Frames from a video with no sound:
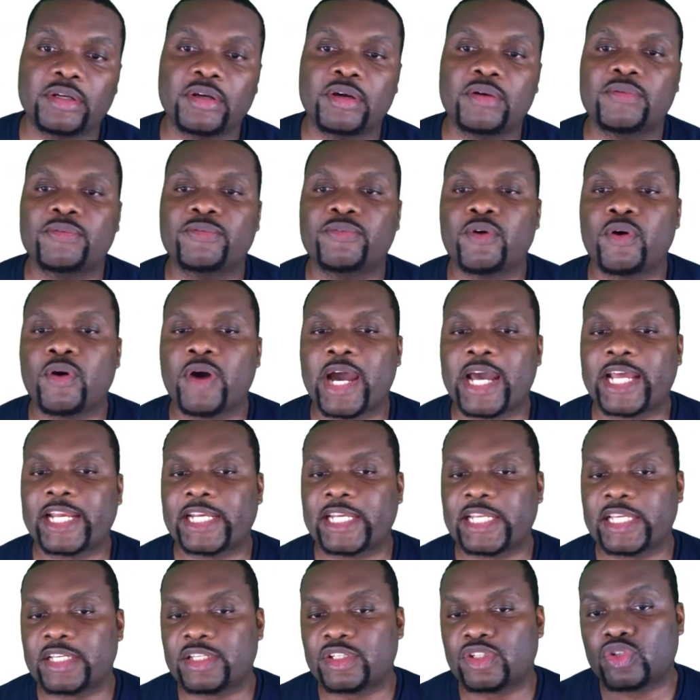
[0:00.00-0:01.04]
for at
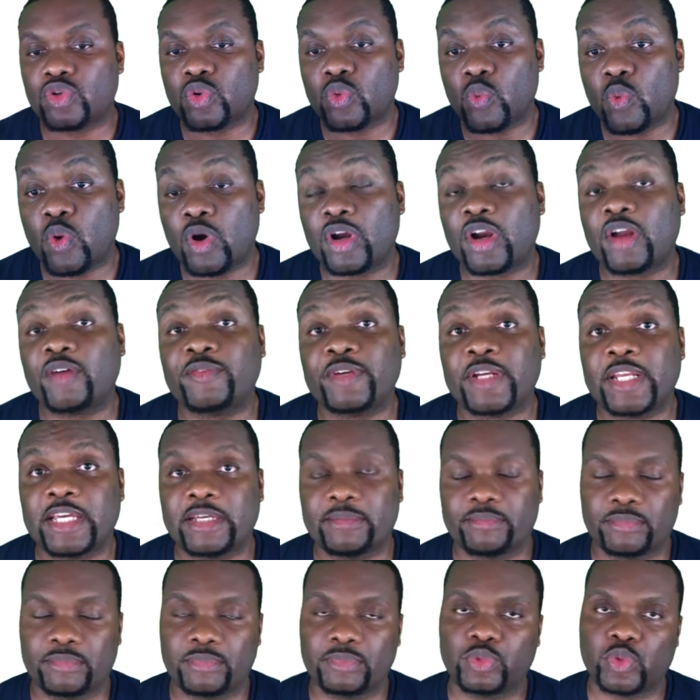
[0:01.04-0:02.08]
least one of
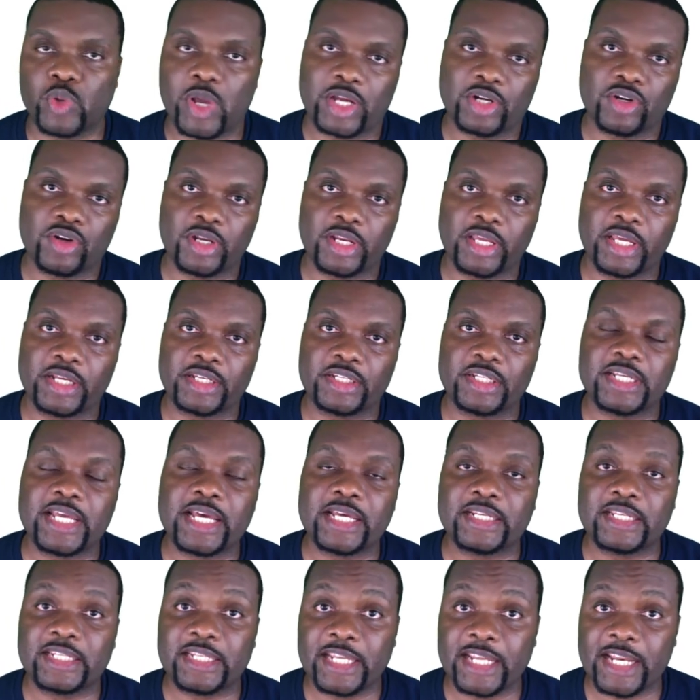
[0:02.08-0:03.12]
them to acknowledge that the
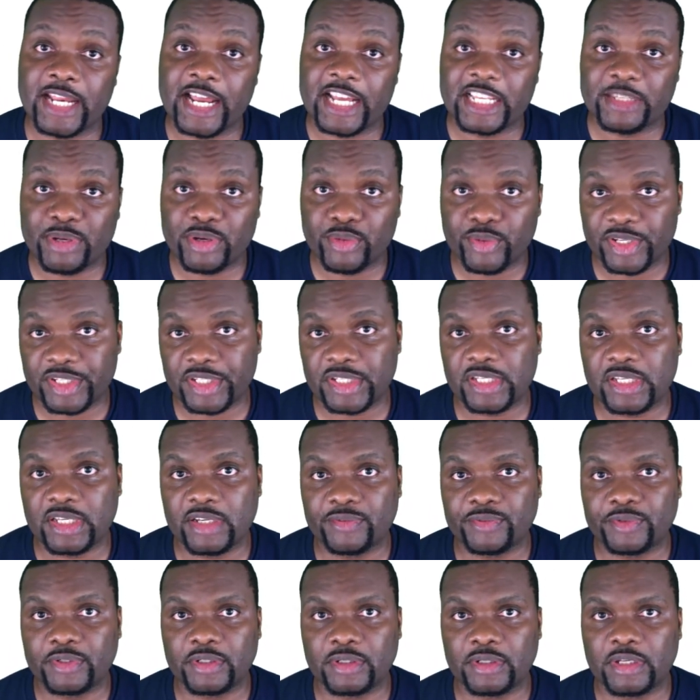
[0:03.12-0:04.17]
data has been
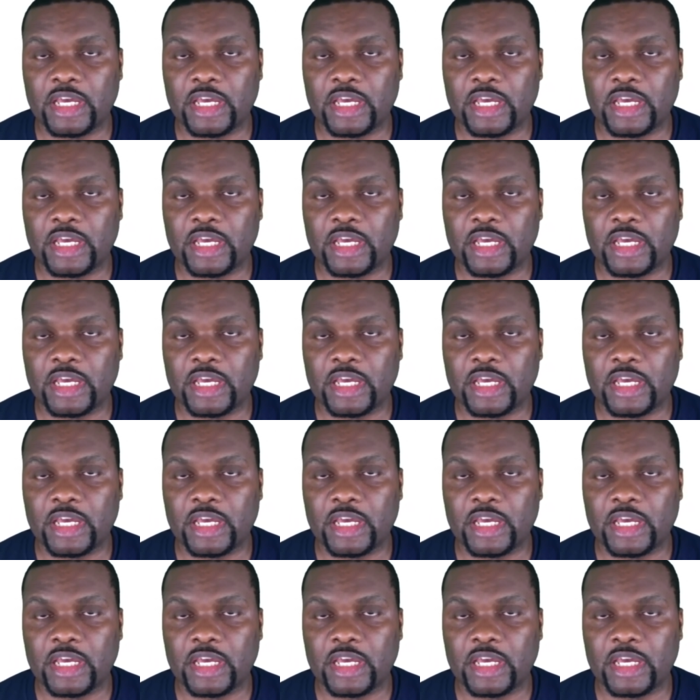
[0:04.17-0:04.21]
received